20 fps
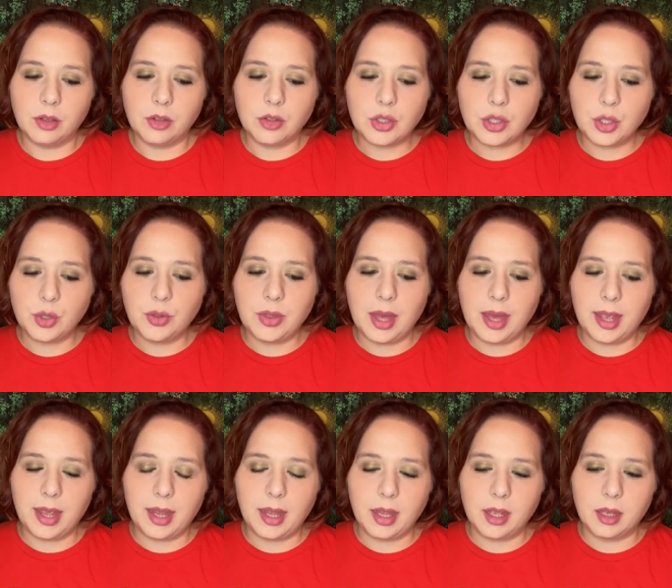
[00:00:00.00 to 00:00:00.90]
so
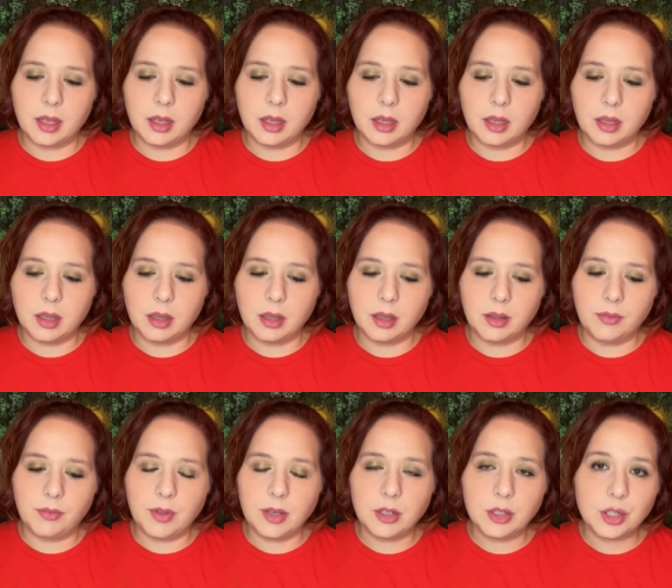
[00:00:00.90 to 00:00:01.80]
they
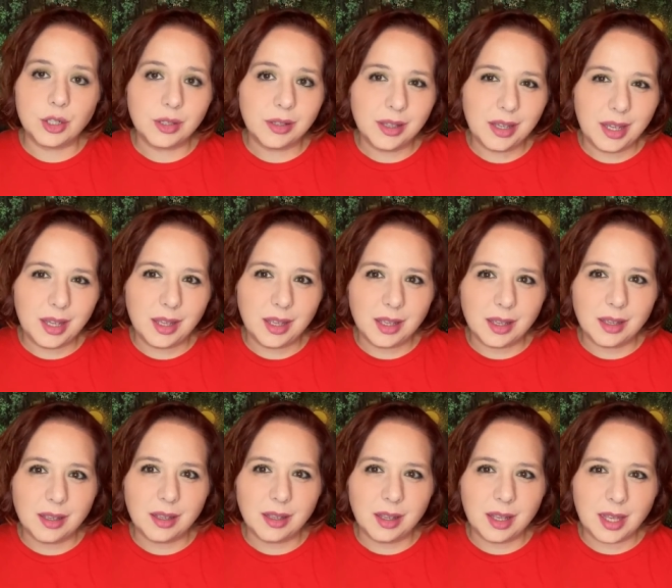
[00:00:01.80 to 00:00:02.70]
eventually,
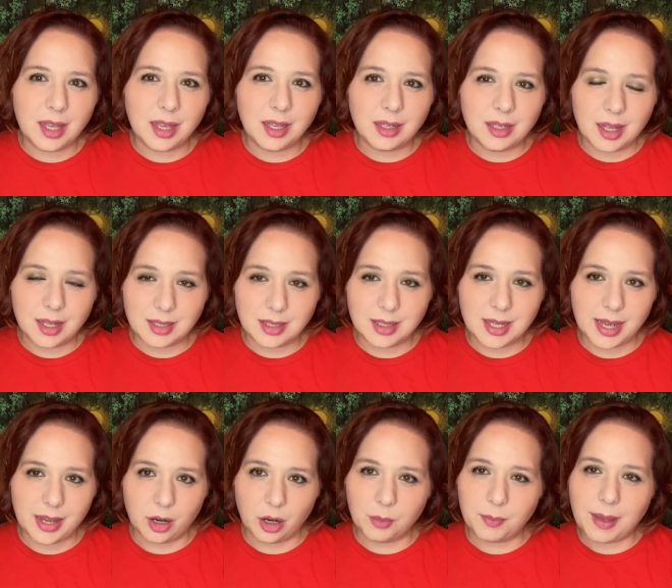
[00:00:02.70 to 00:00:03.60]
he does
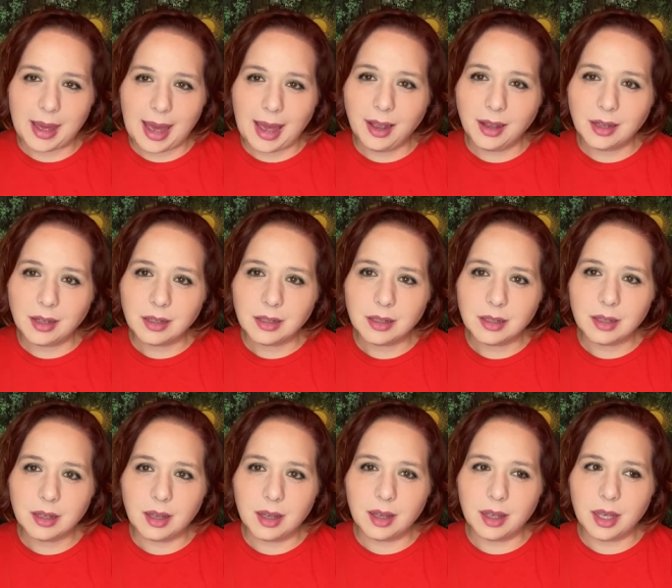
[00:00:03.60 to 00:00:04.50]
take her back.
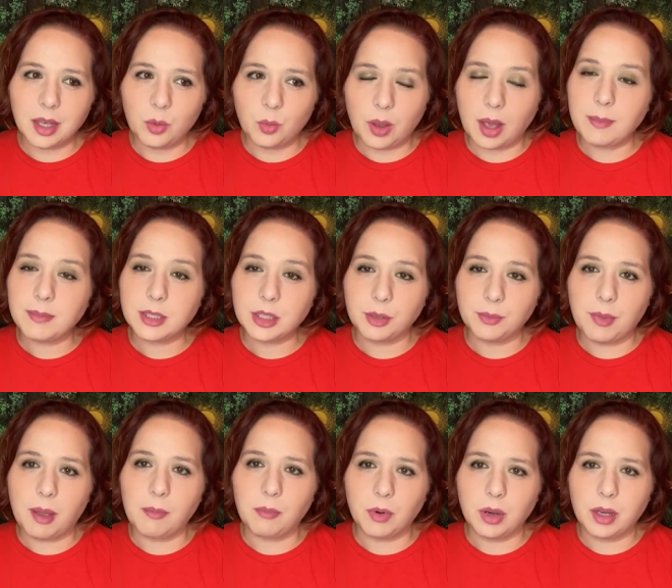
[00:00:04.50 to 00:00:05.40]
He wipes her
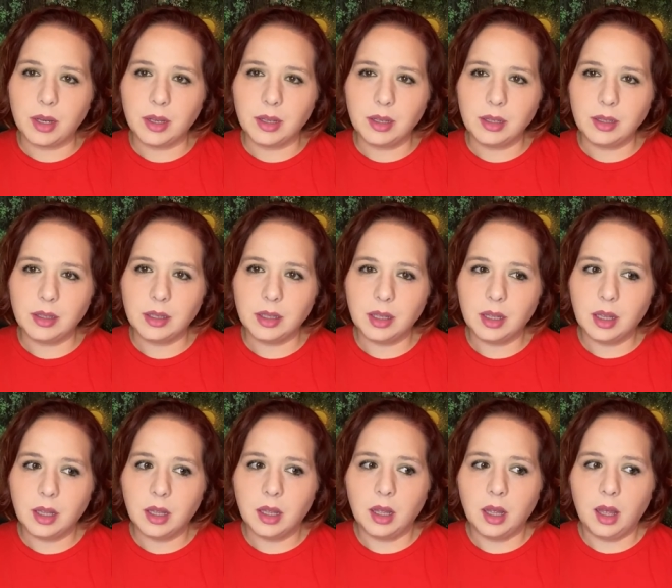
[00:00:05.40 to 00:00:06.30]
memory.
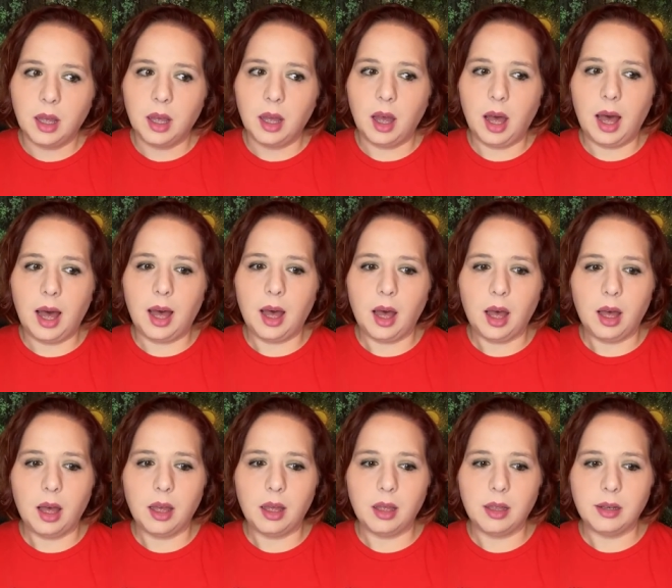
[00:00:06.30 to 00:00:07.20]

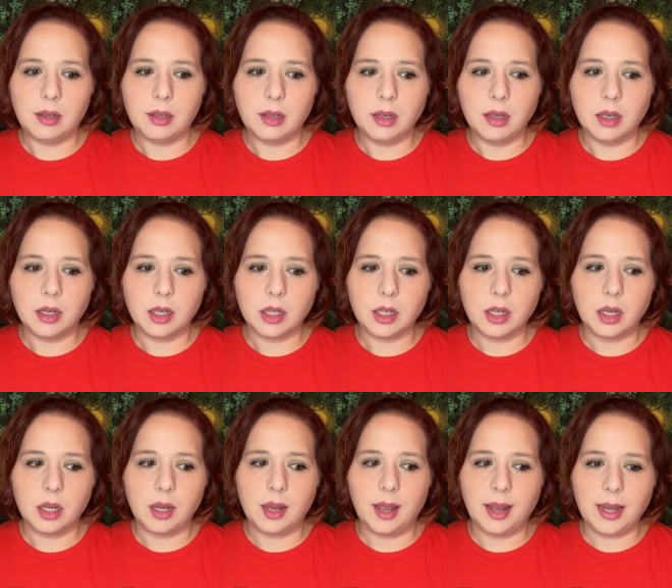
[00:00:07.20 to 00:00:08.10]
Uh,
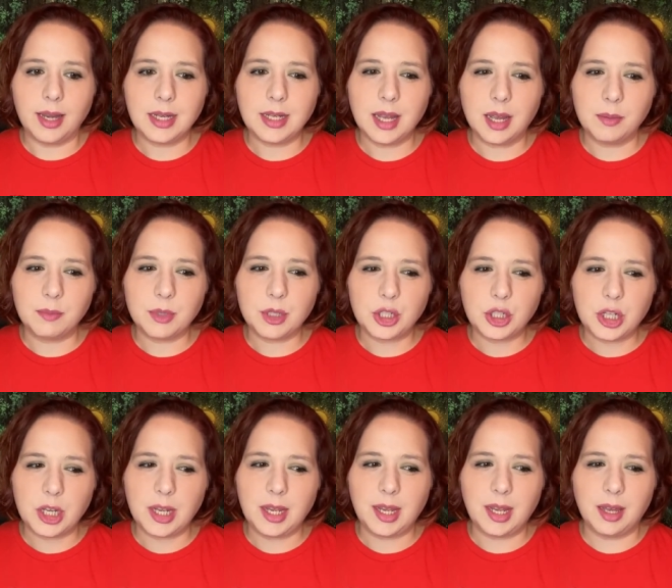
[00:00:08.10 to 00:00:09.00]
anytime
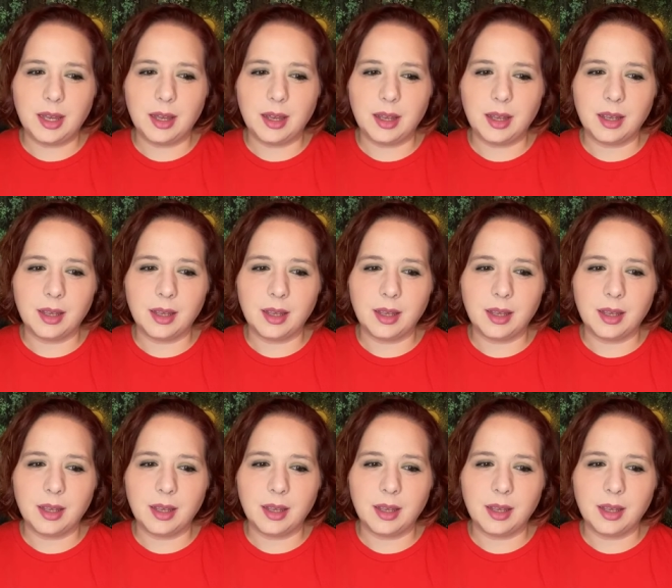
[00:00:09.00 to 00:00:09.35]
she